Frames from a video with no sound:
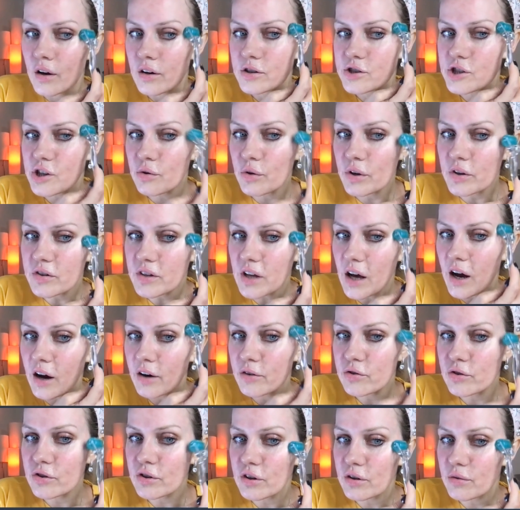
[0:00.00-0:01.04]
Show us
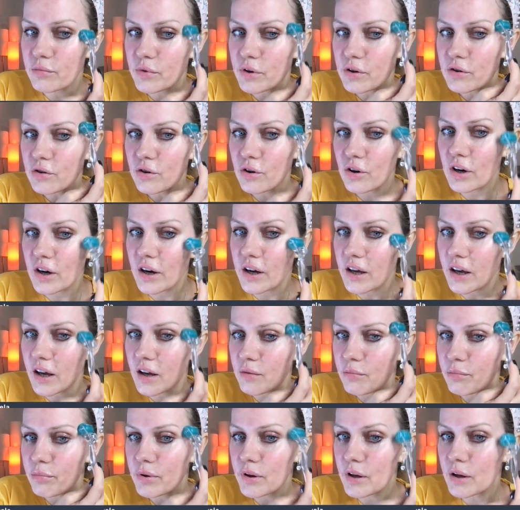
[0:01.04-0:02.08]
how to dermaroller
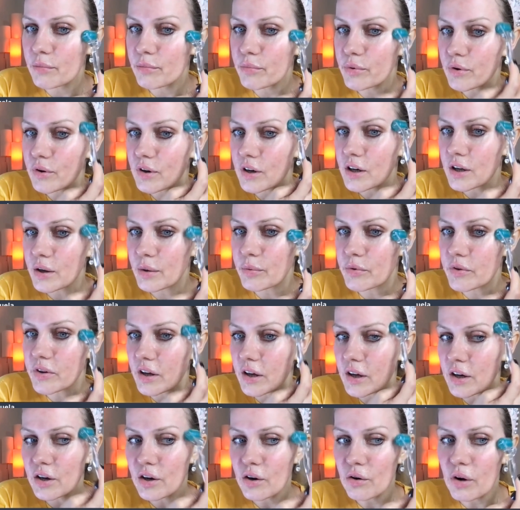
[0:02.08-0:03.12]
can plump your lips.
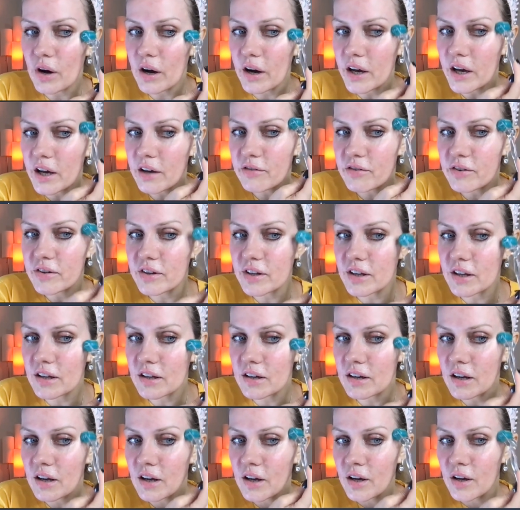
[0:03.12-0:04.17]
I know I have
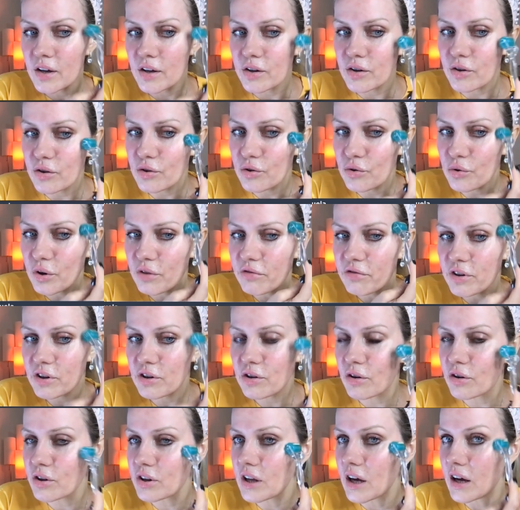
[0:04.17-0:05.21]
seen you do a
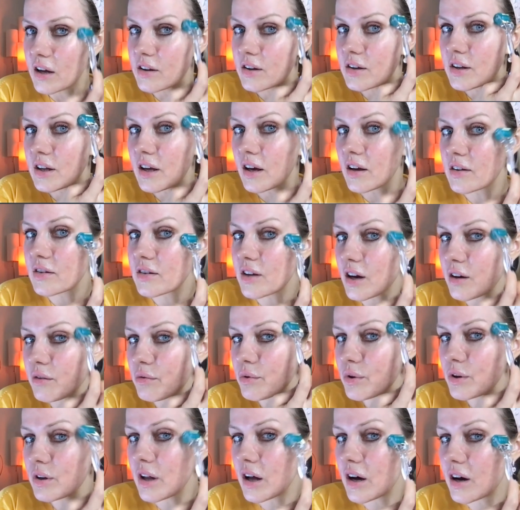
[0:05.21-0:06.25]
video on that. Yes, I
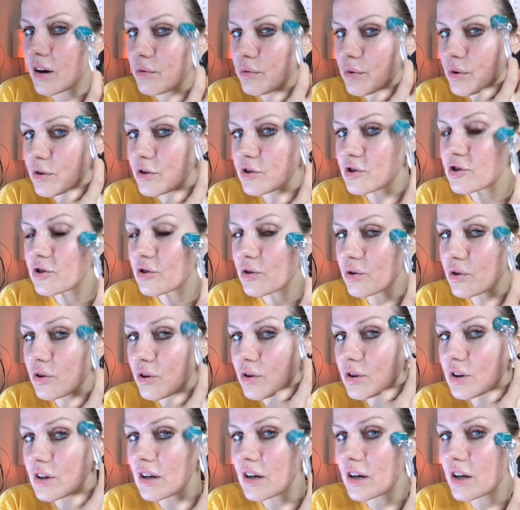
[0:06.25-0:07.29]
will show
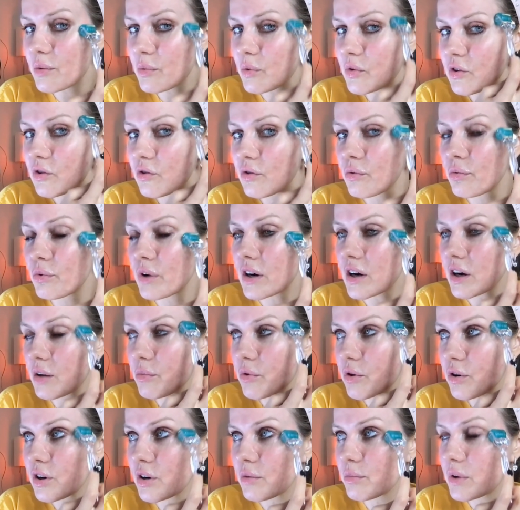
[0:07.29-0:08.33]
you on the lips when
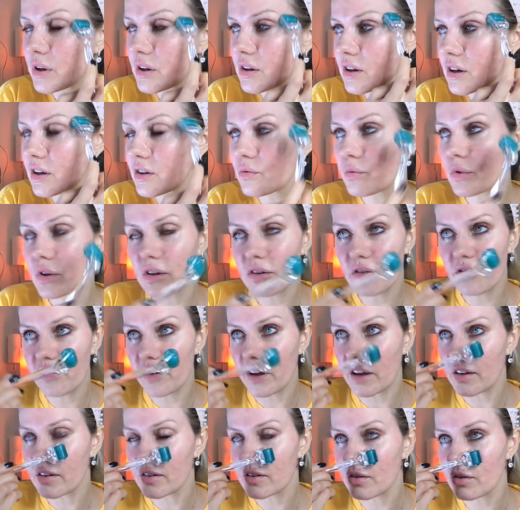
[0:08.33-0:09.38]
I'm gonna be done with the
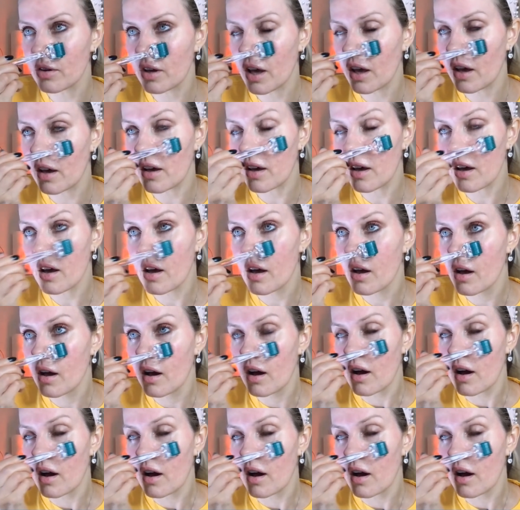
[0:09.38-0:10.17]
face, okay?